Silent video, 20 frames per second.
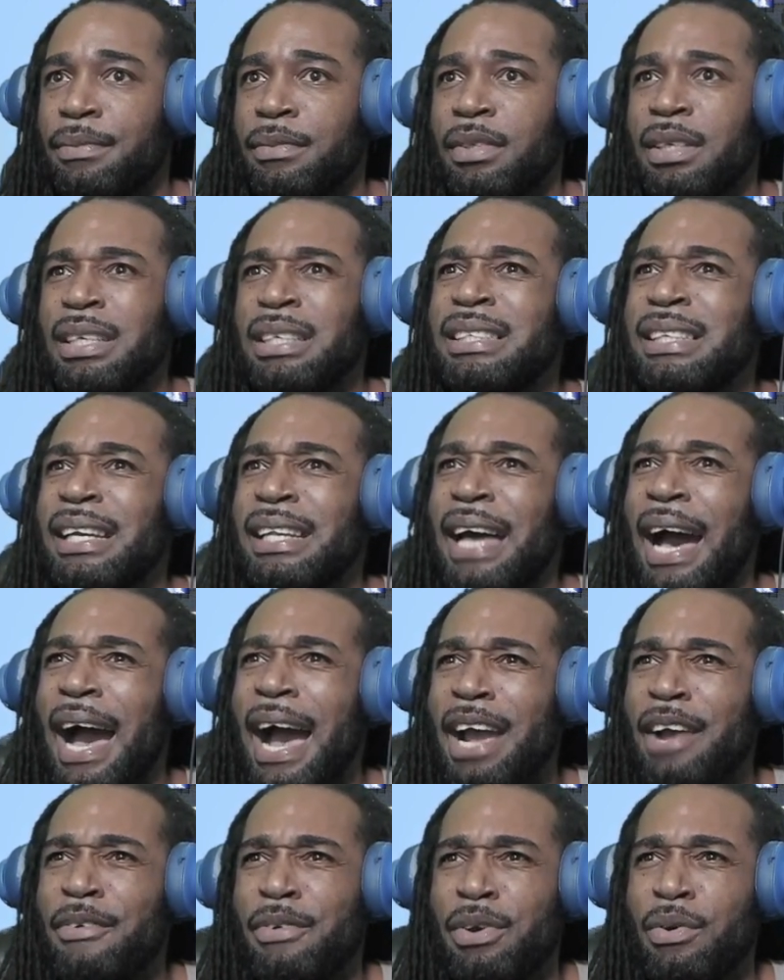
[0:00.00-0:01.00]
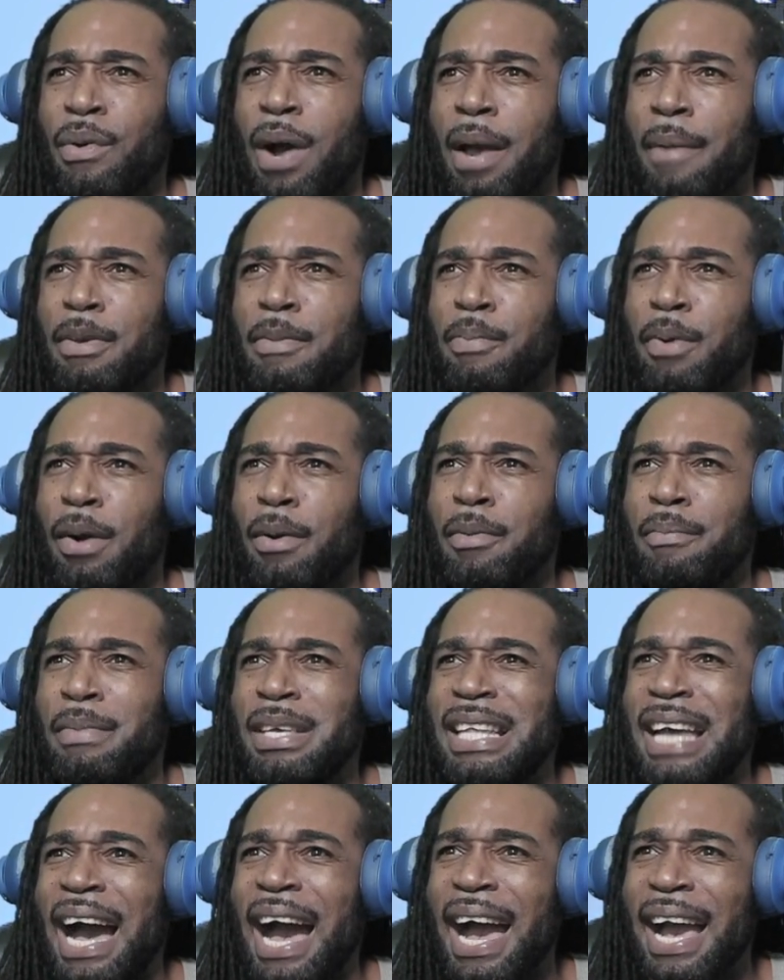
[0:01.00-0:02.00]
he said high requirement, he probably
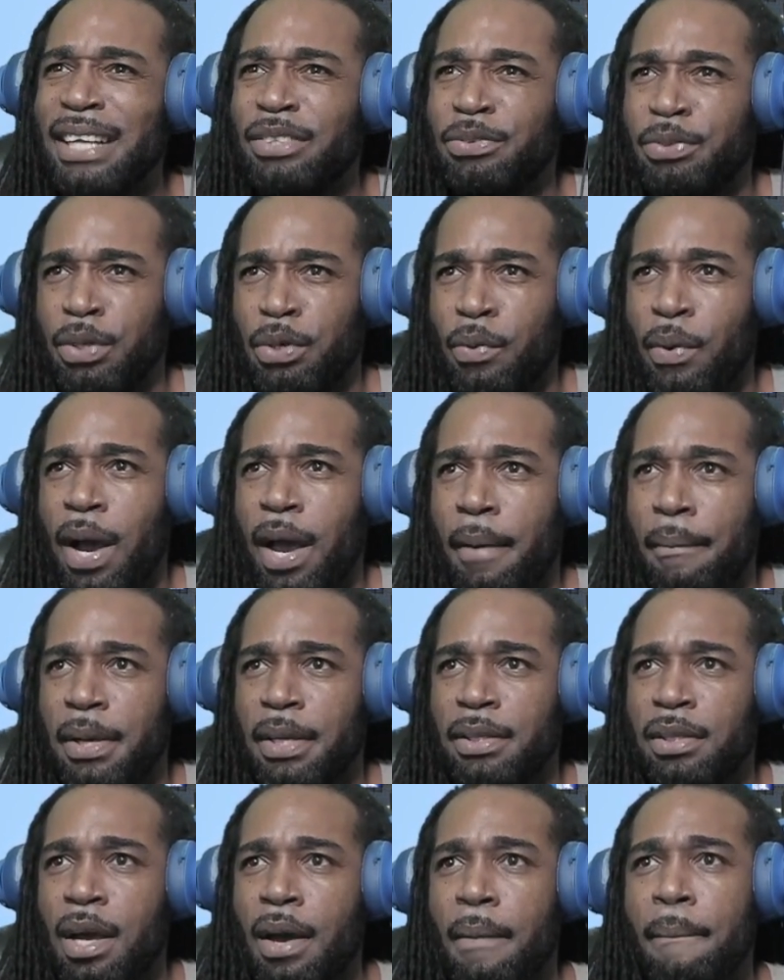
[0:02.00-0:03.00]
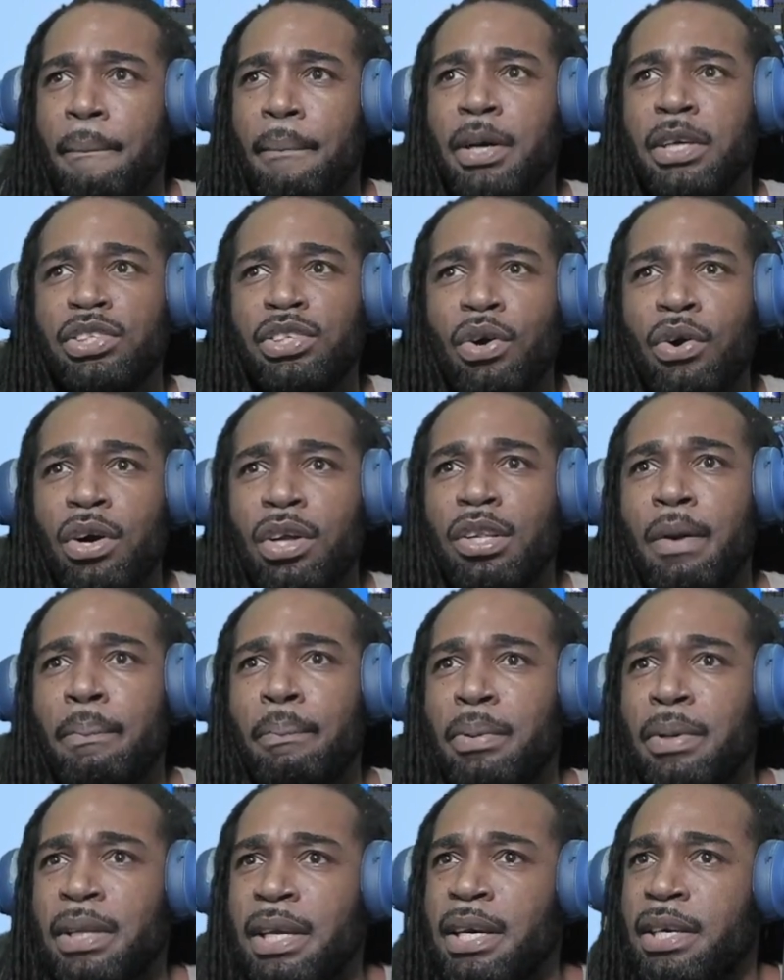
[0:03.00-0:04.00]
mean height requirement, "but taller
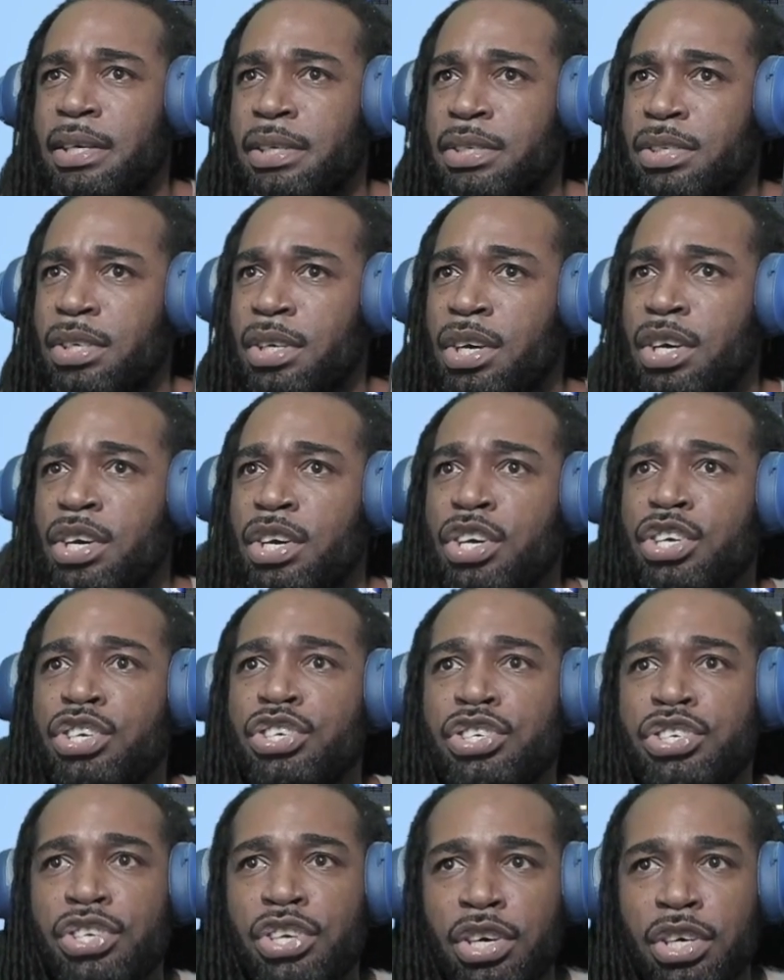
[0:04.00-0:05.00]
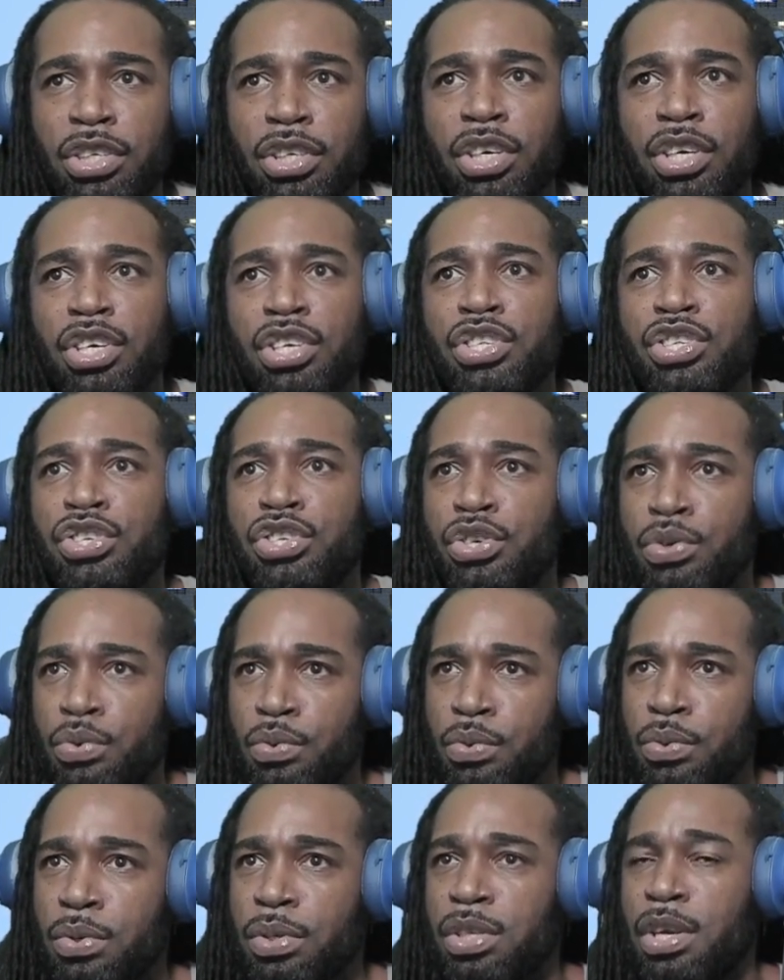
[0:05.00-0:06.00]
players should
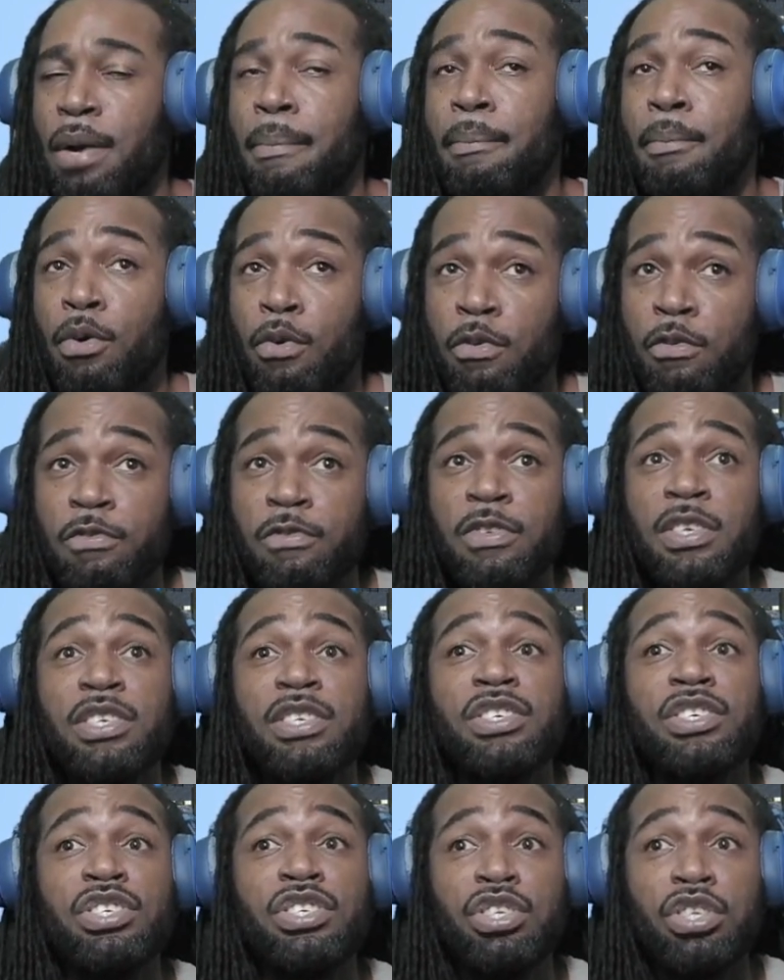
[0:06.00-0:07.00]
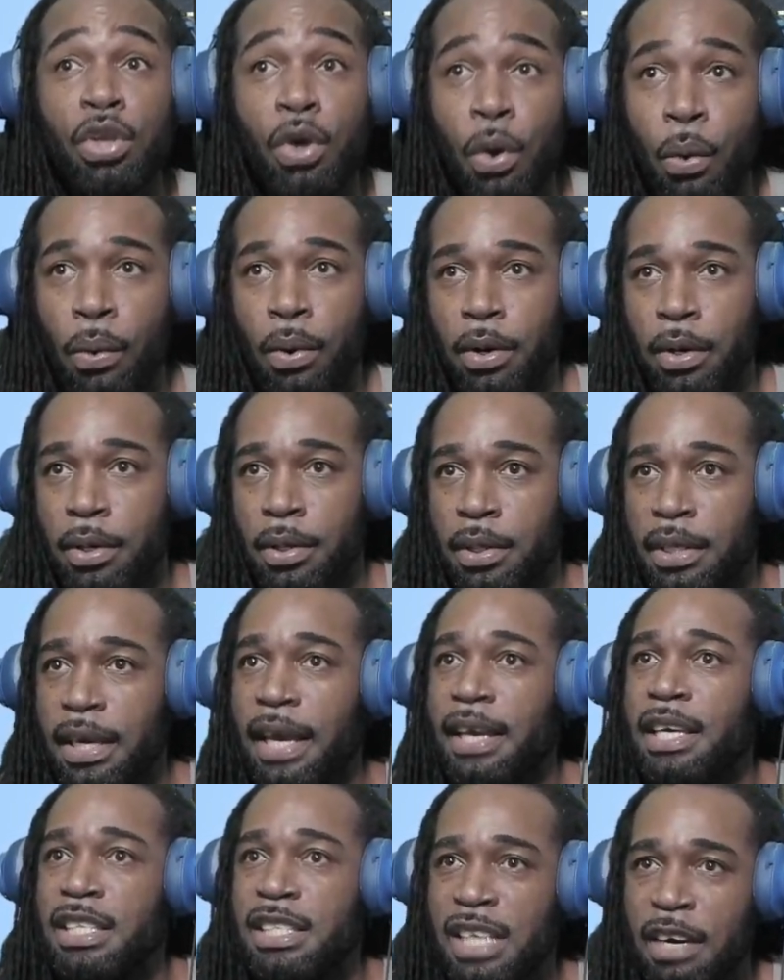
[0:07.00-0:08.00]
do the moves slower." Yeah,
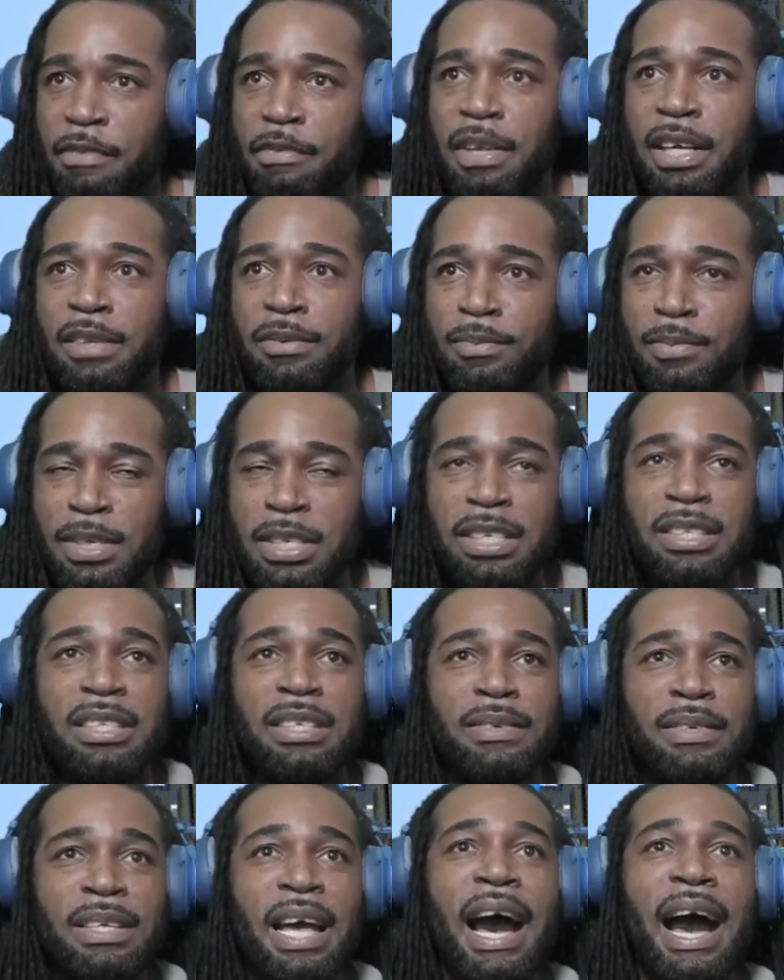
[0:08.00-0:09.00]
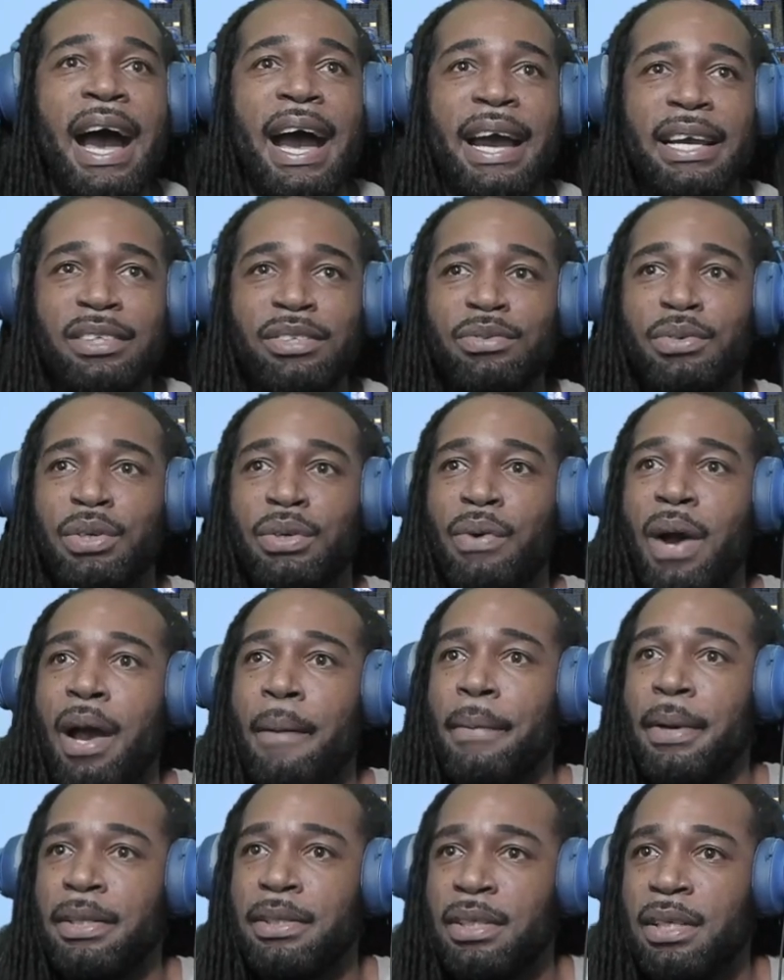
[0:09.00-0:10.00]
he definitely mean height
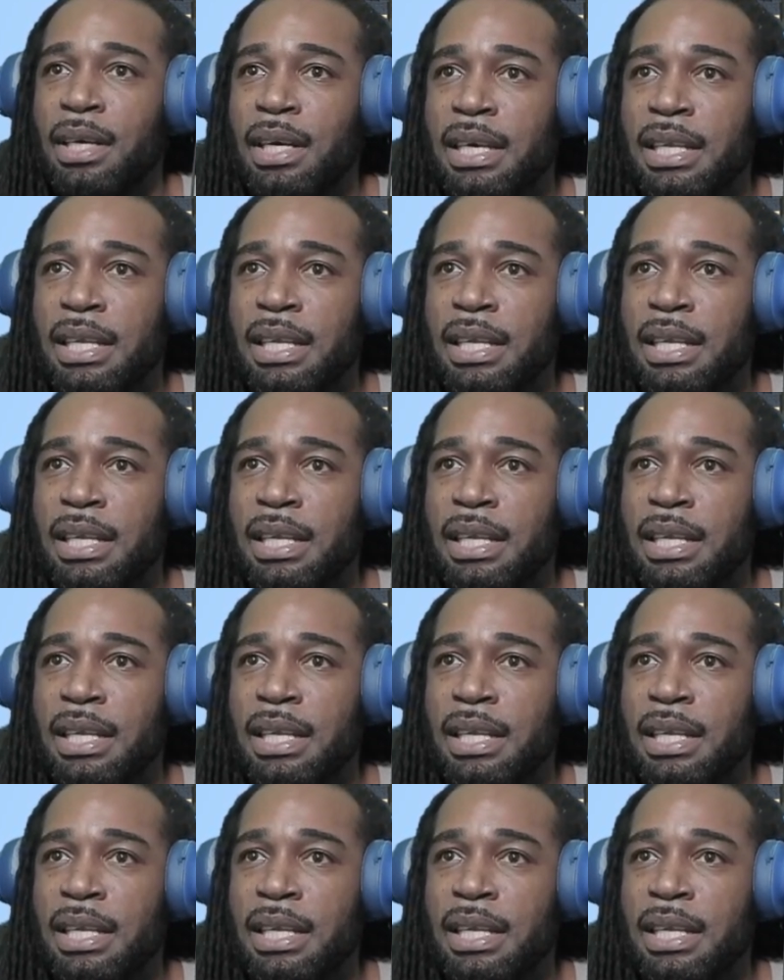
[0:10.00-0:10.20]
requirements.